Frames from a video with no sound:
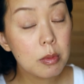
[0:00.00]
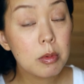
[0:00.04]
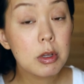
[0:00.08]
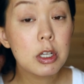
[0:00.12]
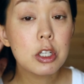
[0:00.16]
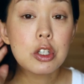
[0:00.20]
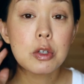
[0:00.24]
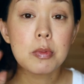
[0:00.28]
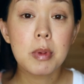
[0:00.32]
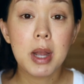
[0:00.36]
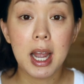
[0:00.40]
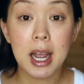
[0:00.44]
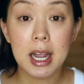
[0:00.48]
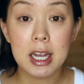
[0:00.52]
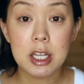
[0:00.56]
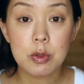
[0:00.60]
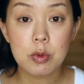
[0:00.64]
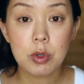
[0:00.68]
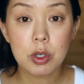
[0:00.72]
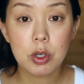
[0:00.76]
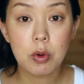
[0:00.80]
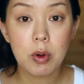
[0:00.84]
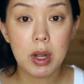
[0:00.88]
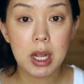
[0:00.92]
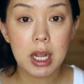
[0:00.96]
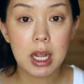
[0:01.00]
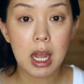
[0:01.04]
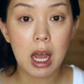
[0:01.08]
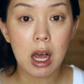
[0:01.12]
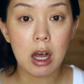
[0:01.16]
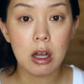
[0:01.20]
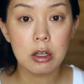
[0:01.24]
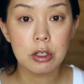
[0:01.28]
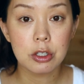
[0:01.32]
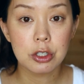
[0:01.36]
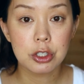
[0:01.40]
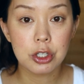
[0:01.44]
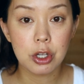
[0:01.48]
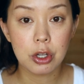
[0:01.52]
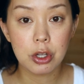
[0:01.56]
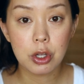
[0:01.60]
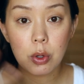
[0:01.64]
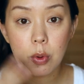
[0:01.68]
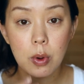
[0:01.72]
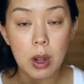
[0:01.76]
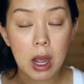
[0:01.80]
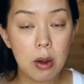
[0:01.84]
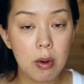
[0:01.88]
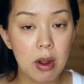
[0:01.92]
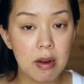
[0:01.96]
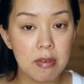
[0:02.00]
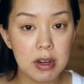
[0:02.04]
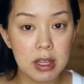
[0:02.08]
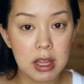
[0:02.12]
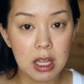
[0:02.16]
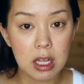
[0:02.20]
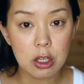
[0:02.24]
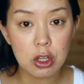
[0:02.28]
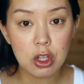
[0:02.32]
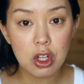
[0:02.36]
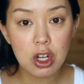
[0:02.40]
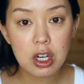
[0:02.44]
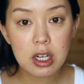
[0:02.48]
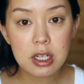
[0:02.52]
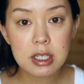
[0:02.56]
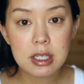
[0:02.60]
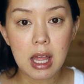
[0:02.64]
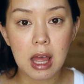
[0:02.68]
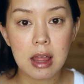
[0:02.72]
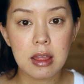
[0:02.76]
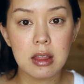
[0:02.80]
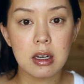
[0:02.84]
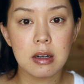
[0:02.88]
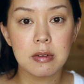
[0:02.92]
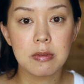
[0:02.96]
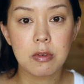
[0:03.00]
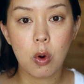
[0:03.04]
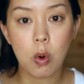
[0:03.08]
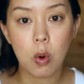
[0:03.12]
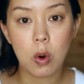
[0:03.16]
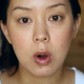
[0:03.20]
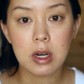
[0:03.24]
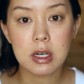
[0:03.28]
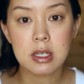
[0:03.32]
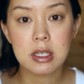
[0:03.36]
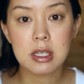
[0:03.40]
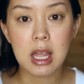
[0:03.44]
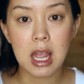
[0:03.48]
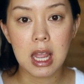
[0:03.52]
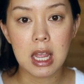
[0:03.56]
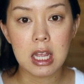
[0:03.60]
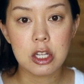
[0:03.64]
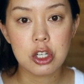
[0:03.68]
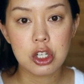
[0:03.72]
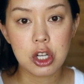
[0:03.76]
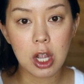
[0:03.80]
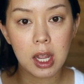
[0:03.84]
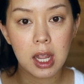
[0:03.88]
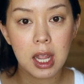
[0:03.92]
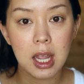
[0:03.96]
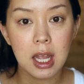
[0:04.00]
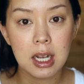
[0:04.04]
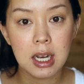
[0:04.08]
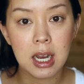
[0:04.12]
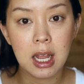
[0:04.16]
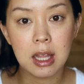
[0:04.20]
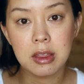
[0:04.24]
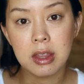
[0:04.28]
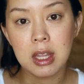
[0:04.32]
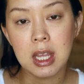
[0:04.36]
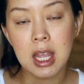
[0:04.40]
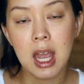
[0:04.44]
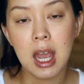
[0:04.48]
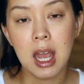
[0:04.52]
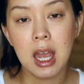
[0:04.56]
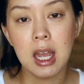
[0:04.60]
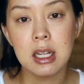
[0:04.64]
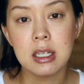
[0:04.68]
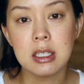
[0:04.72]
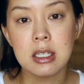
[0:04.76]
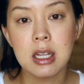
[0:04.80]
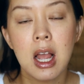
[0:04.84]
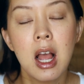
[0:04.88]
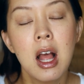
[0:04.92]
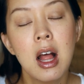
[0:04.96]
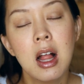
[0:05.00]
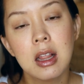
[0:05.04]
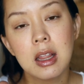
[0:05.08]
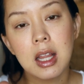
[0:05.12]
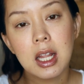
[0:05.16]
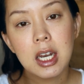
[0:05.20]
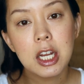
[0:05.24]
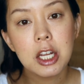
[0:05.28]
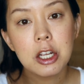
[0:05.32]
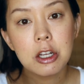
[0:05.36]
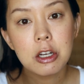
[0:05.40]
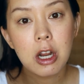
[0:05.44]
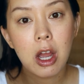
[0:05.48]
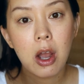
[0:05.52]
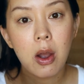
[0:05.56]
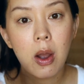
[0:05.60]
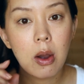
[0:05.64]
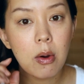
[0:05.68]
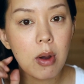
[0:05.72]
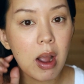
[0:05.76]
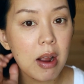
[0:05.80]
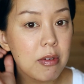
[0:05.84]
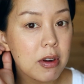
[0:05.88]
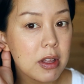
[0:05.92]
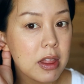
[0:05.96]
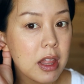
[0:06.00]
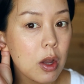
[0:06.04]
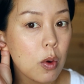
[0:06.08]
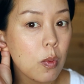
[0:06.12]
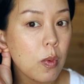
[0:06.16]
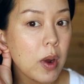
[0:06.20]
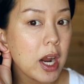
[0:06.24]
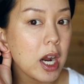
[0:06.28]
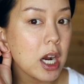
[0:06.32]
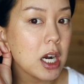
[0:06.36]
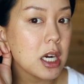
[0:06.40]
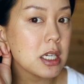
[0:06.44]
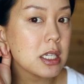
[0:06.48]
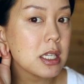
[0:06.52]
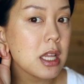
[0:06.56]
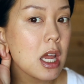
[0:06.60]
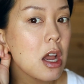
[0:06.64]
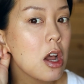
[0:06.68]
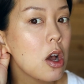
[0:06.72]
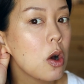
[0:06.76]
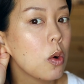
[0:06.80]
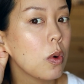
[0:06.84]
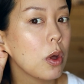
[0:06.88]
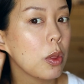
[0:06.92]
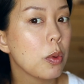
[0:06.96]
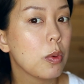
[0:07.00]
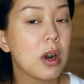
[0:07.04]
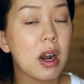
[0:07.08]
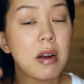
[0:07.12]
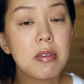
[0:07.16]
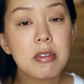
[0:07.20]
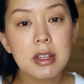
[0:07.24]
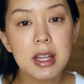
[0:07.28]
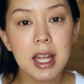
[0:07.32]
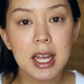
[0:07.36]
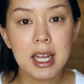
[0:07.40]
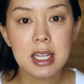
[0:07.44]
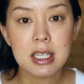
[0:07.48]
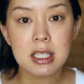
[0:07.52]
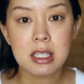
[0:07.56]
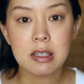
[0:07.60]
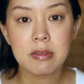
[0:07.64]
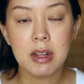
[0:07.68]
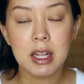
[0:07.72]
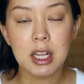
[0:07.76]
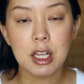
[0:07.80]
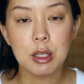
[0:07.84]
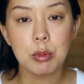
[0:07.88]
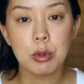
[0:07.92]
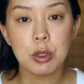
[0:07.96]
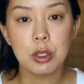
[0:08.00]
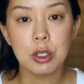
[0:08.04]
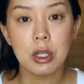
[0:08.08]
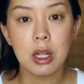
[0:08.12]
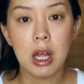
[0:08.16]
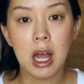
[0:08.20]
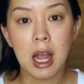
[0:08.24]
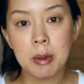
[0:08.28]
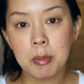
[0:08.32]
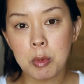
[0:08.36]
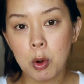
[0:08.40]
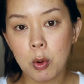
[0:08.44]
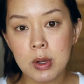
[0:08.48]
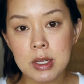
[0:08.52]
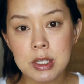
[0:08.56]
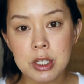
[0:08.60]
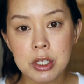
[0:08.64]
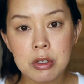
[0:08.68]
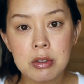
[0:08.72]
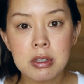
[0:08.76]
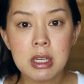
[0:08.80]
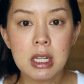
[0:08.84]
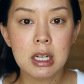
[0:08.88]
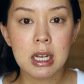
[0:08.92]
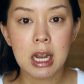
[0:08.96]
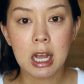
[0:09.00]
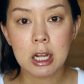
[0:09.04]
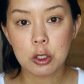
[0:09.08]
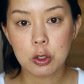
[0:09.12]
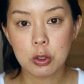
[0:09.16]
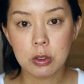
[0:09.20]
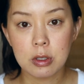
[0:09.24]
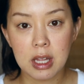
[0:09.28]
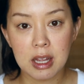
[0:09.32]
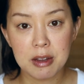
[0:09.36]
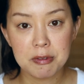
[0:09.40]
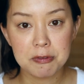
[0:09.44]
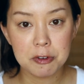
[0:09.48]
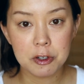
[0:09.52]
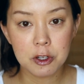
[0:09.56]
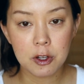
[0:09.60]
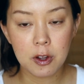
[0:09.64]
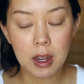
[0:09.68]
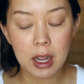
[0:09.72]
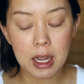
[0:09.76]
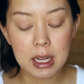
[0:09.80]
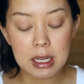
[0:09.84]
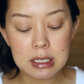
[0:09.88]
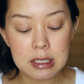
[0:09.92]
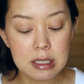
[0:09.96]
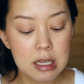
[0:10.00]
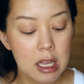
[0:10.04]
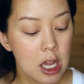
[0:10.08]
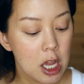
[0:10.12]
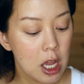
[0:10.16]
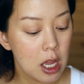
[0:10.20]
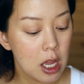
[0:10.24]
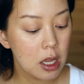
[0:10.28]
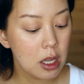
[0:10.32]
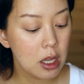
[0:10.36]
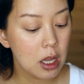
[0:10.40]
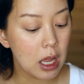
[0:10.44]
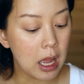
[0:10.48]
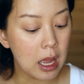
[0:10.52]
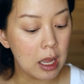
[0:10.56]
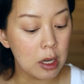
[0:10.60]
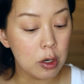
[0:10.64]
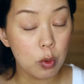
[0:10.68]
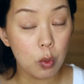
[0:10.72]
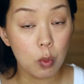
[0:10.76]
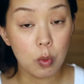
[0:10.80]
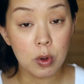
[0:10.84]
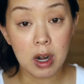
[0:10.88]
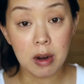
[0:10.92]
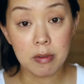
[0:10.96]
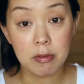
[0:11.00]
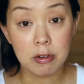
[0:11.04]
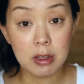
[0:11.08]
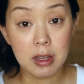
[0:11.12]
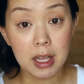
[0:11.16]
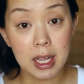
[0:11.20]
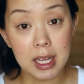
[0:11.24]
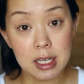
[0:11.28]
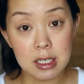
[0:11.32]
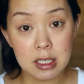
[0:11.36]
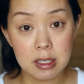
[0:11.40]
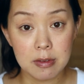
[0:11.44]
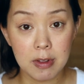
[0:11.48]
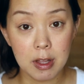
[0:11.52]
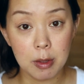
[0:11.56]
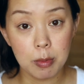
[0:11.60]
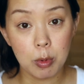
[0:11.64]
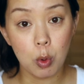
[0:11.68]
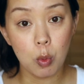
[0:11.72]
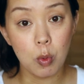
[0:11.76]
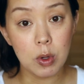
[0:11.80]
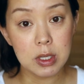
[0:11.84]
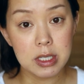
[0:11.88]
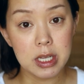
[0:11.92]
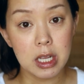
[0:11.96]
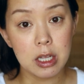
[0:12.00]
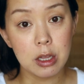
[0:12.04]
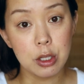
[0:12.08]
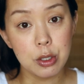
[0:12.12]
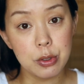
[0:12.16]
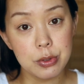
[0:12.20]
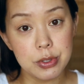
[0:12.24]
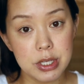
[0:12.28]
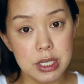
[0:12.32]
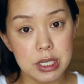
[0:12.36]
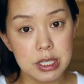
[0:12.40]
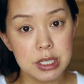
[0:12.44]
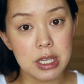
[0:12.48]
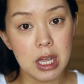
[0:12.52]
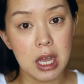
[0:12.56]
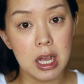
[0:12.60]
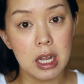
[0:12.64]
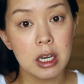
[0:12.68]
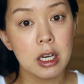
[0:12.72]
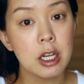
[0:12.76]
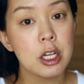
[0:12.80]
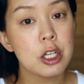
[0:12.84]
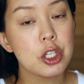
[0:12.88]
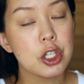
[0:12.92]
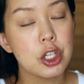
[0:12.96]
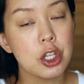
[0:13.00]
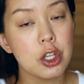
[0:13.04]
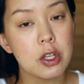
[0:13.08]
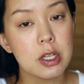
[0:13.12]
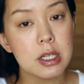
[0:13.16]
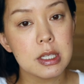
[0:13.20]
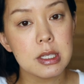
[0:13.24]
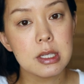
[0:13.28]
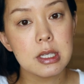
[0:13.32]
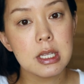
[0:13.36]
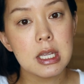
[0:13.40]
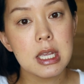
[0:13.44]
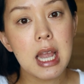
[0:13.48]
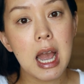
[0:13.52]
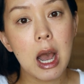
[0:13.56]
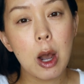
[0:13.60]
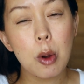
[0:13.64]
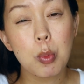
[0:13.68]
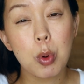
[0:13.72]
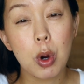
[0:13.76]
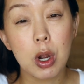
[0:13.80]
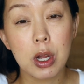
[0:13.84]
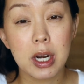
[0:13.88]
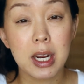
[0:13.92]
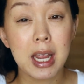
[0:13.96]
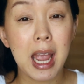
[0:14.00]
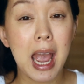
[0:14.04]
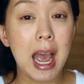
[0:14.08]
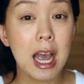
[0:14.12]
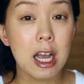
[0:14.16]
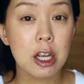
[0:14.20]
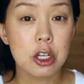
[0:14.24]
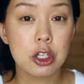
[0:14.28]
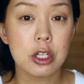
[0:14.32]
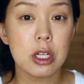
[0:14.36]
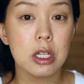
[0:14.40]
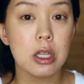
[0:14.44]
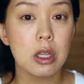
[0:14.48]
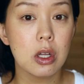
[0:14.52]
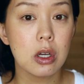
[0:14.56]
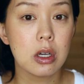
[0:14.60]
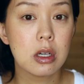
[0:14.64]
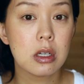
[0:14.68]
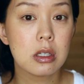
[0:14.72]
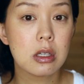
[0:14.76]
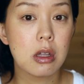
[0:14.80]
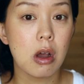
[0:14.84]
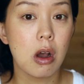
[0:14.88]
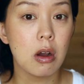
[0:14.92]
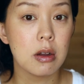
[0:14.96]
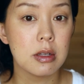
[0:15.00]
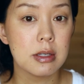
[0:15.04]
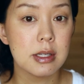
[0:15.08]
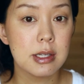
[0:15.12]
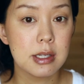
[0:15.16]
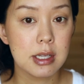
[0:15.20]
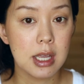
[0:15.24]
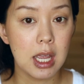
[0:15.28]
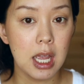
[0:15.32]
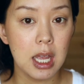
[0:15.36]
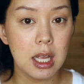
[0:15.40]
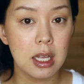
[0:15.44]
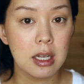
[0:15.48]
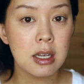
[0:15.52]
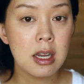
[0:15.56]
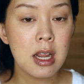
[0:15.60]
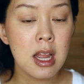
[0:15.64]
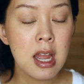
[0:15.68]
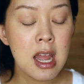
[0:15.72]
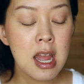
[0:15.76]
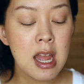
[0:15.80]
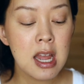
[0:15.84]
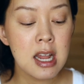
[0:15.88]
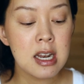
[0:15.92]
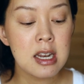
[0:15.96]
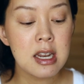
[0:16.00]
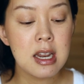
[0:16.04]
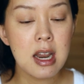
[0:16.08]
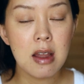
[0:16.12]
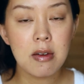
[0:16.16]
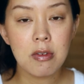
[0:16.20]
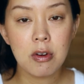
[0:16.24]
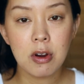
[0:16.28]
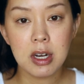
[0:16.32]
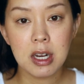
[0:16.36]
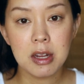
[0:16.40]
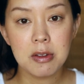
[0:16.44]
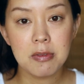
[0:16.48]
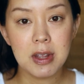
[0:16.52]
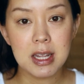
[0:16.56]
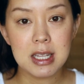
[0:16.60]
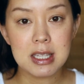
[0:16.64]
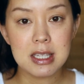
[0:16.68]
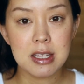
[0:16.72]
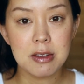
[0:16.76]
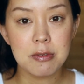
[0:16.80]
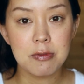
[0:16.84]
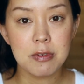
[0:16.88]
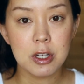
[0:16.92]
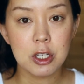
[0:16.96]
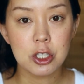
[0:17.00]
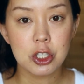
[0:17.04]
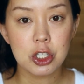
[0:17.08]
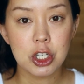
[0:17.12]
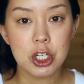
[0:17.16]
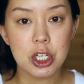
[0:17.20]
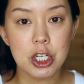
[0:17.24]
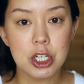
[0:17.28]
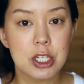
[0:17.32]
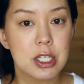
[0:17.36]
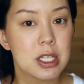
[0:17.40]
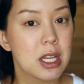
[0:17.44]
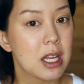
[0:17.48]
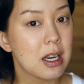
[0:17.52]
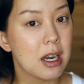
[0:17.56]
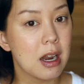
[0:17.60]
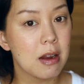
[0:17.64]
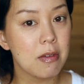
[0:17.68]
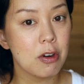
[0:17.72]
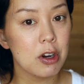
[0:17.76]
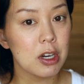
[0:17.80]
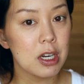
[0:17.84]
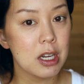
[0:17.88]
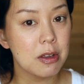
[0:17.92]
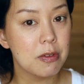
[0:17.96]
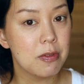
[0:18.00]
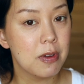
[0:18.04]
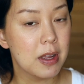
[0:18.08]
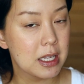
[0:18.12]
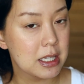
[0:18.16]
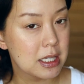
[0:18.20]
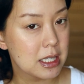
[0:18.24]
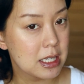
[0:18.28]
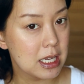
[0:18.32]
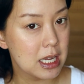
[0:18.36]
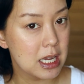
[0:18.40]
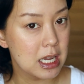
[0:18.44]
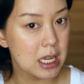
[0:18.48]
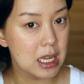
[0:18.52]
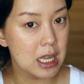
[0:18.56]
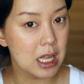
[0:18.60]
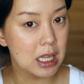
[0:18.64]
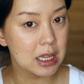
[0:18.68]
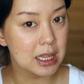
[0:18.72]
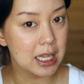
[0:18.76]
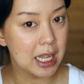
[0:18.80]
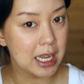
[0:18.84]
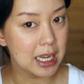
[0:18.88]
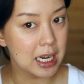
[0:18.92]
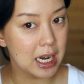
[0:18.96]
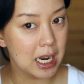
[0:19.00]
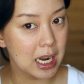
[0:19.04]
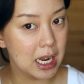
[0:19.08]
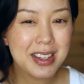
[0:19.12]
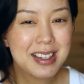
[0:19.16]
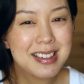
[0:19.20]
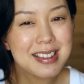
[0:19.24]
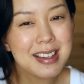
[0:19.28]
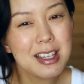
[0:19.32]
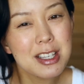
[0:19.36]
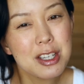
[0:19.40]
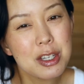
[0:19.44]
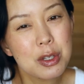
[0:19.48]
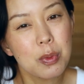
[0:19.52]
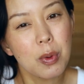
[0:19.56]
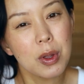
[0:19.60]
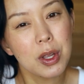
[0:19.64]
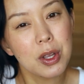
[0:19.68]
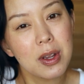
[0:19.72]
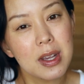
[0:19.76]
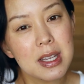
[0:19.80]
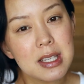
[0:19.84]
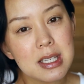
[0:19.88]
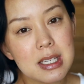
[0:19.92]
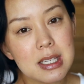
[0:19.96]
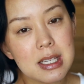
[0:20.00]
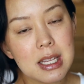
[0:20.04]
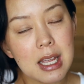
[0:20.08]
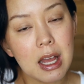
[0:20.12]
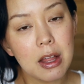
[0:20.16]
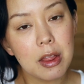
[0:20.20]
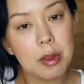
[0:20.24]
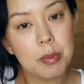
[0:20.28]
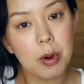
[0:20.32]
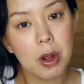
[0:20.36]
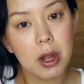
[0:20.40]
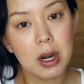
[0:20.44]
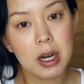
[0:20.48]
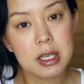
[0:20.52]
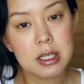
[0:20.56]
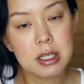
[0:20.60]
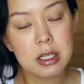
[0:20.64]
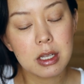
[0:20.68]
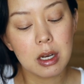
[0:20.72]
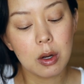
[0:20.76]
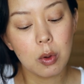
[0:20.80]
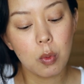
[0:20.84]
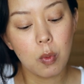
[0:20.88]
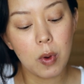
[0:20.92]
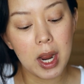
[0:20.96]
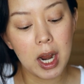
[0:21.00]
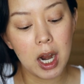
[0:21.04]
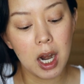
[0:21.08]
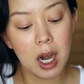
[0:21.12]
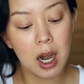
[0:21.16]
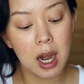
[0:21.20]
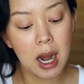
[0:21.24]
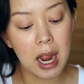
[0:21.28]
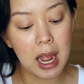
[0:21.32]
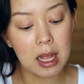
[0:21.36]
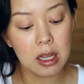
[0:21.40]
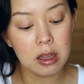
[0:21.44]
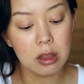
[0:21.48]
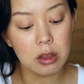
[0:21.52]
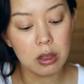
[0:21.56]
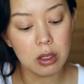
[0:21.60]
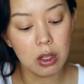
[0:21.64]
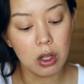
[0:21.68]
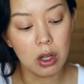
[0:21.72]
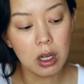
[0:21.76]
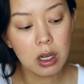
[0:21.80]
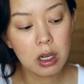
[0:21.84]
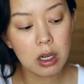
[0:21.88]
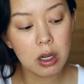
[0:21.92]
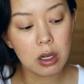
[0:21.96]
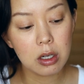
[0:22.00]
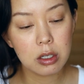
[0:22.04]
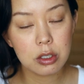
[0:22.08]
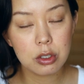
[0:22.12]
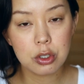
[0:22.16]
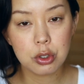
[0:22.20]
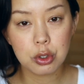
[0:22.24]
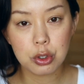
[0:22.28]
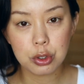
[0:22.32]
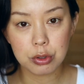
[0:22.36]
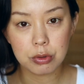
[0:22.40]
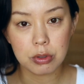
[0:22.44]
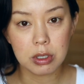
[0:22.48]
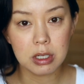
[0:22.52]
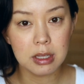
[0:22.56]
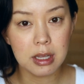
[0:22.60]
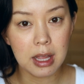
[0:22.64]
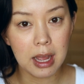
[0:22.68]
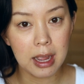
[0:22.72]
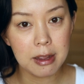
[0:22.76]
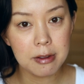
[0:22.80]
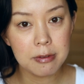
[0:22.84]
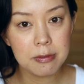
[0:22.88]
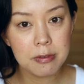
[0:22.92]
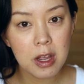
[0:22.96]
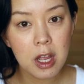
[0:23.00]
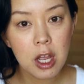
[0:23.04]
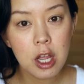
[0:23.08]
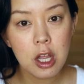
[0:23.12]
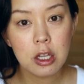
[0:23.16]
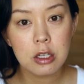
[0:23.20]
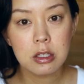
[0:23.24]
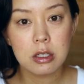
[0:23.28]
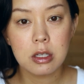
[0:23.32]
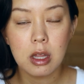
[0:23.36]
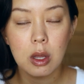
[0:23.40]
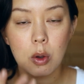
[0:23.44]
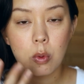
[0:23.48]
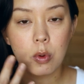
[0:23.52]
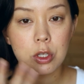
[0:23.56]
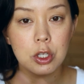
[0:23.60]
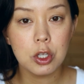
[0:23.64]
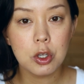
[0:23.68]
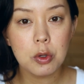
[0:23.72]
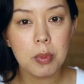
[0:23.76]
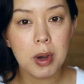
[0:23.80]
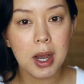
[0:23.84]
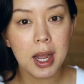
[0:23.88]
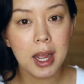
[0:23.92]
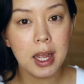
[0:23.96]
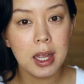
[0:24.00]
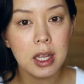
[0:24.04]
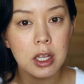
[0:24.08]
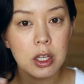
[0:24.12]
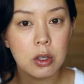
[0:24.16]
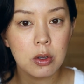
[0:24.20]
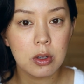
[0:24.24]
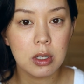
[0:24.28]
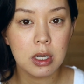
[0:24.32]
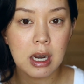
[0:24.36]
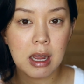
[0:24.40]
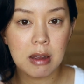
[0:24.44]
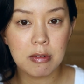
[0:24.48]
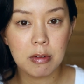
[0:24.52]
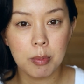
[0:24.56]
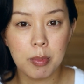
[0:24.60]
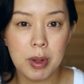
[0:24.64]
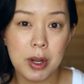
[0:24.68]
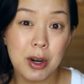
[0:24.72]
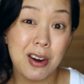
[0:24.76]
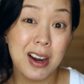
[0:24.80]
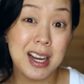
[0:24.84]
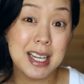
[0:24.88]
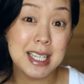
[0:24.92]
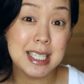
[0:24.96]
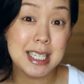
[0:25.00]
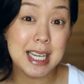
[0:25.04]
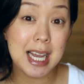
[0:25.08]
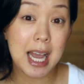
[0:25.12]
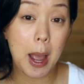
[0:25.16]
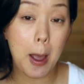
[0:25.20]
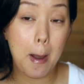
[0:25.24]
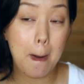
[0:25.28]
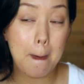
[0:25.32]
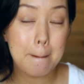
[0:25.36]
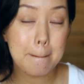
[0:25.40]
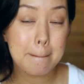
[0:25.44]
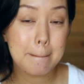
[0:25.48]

I'm going to do my eyes real quick. I'll show you how everything looks and then of course a check-in at the end letting you know how everything wears with whatever light is available. I'm always using natural light for you guys and whatever light is available once I lose the sun so you can see how product actually looks on skin. Never any fancy filters, never any fancy lighting because I just want you guys to see how the product's going to wear and look true to life so that when you buy it you can have a better idea.